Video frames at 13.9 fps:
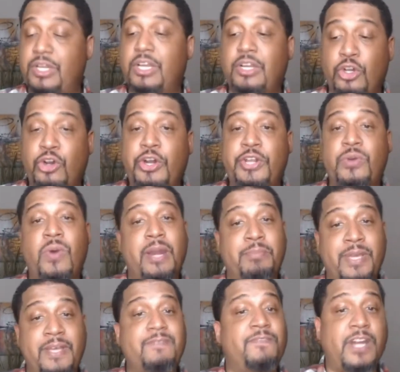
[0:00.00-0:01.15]
uh, learning quite a
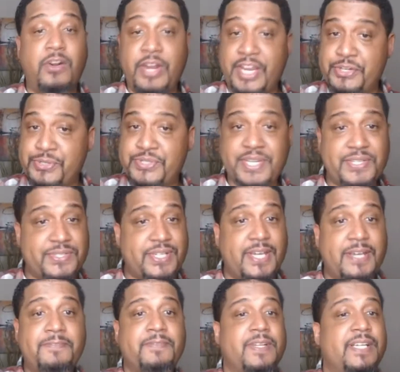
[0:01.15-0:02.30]
bit. Very interesting
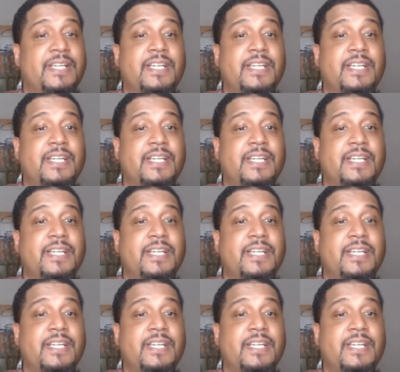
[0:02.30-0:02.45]
stuff.